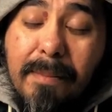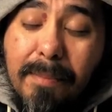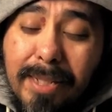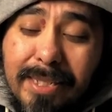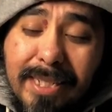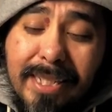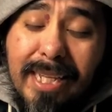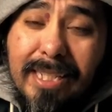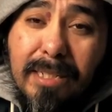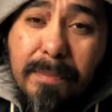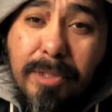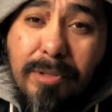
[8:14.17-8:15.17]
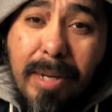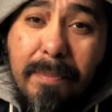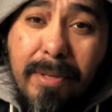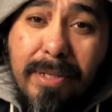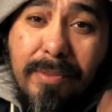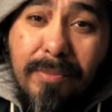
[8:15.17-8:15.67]
Please hit that subscribe
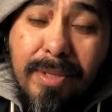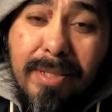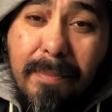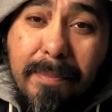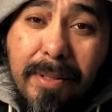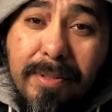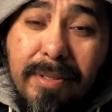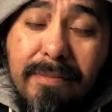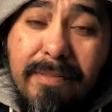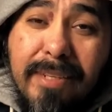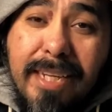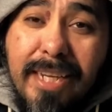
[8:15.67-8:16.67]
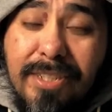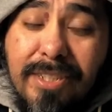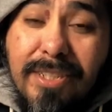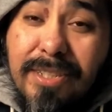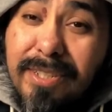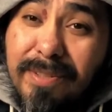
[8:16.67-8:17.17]
button with the bell
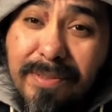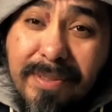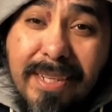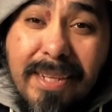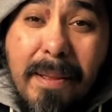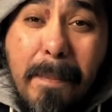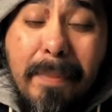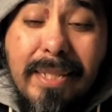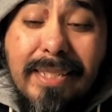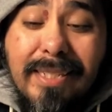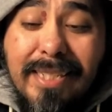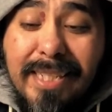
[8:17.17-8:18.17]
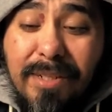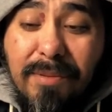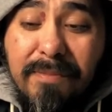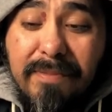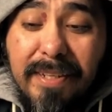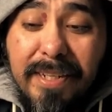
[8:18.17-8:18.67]
notification so you don't miss a
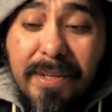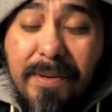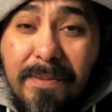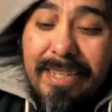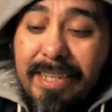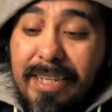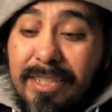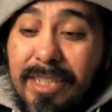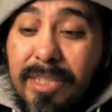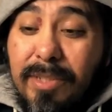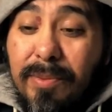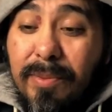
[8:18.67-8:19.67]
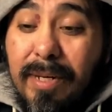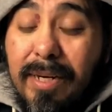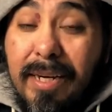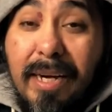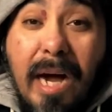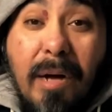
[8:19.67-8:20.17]
single video. Here's to
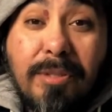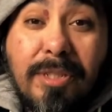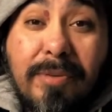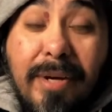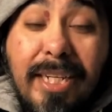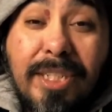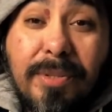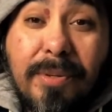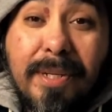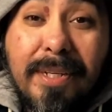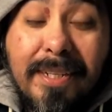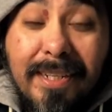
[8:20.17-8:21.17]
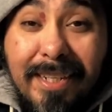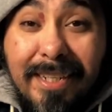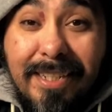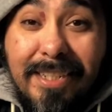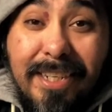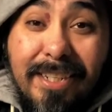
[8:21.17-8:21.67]
uh, House Greyjoy.
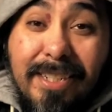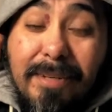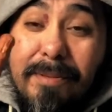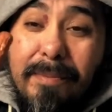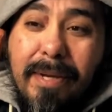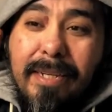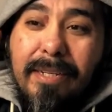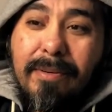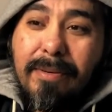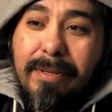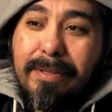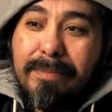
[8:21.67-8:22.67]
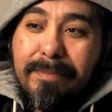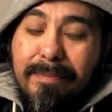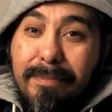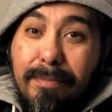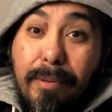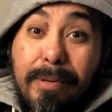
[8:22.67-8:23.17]
Cheers, everybody, or
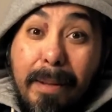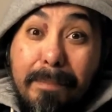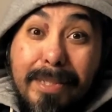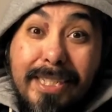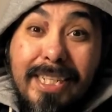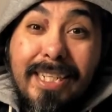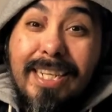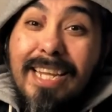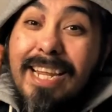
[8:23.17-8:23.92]
bon appetit.